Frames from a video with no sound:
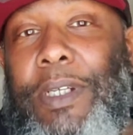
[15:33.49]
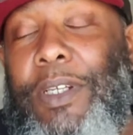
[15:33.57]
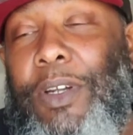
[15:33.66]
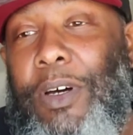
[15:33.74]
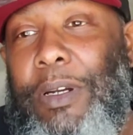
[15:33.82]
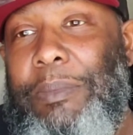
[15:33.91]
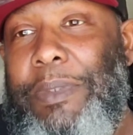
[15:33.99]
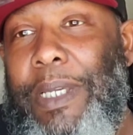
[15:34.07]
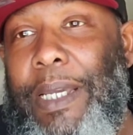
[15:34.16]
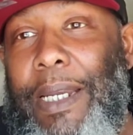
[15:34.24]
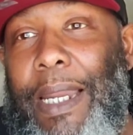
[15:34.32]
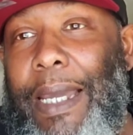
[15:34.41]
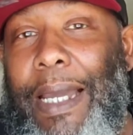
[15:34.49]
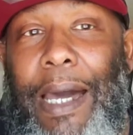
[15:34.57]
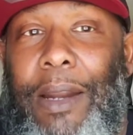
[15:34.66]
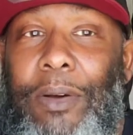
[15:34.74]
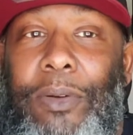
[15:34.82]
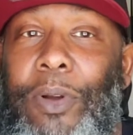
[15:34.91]
You know what I'm saying? Like
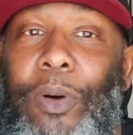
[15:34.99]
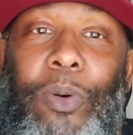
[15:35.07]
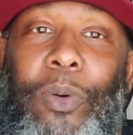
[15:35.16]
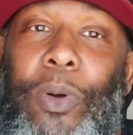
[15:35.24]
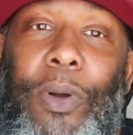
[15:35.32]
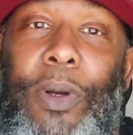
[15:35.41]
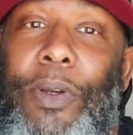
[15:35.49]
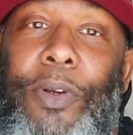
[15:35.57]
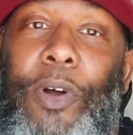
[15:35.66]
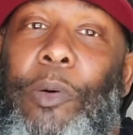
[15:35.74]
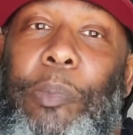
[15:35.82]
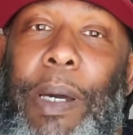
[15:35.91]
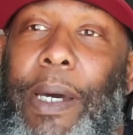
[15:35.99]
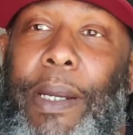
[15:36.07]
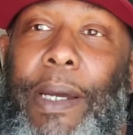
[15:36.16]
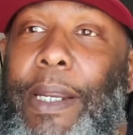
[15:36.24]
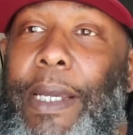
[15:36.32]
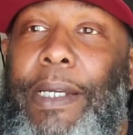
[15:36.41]
I don't know no
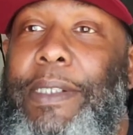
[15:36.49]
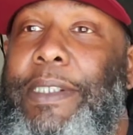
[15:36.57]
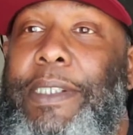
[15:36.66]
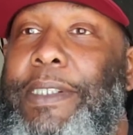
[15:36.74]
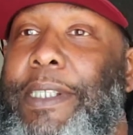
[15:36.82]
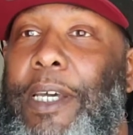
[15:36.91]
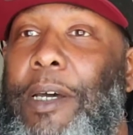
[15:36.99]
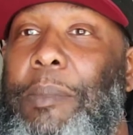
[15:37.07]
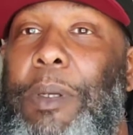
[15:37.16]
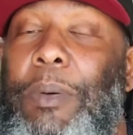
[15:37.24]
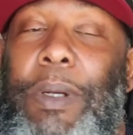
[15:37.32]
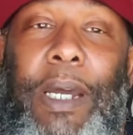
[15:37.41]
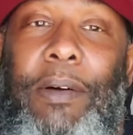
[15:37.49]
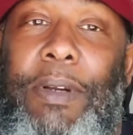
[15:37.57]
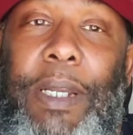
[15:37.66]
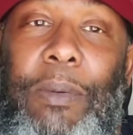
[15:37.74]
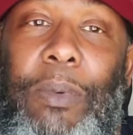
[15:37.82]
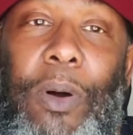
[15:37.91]
better. They could just tell me whatever
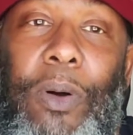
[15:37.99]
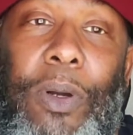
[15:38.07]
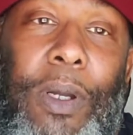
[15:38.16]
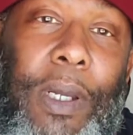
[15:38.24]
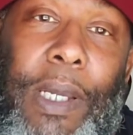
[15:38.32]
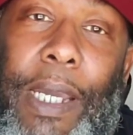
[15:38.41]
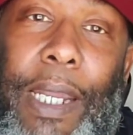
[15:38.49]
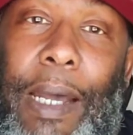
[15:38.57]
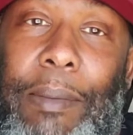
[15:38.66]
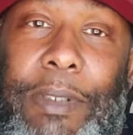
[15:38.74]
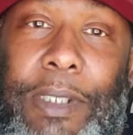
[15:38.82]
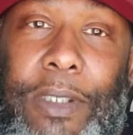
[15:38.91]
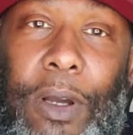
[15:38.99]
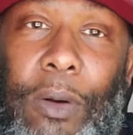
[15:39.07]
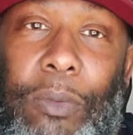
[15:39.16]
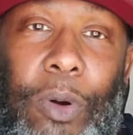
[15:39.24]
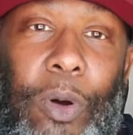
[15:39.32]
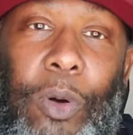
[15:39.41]
they want, and I'm just
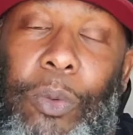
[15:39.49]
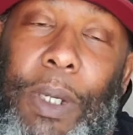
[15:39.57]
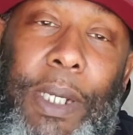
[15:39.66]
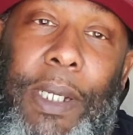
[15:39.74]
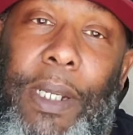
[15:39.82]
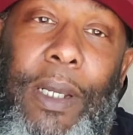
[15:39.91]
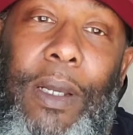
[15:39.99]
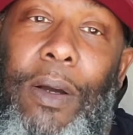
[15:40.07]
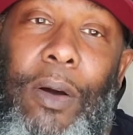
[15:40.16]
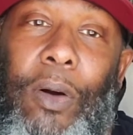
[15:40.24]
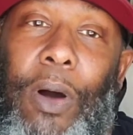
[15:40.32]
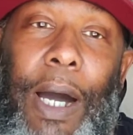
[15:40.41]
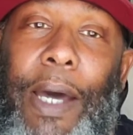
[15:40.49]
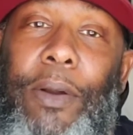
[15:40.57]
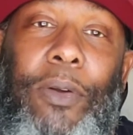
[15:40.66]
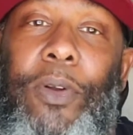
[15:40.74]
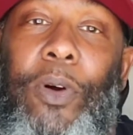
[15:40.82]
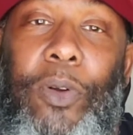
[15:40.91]
gonna roll with it. Or I
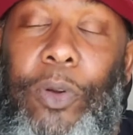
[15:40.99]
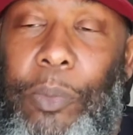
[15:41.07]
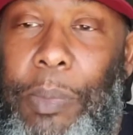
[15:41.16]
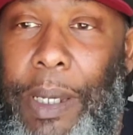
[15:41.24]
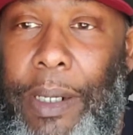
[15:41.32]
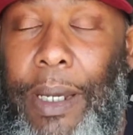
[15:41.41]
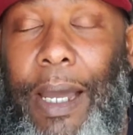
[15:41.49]
don't know no better.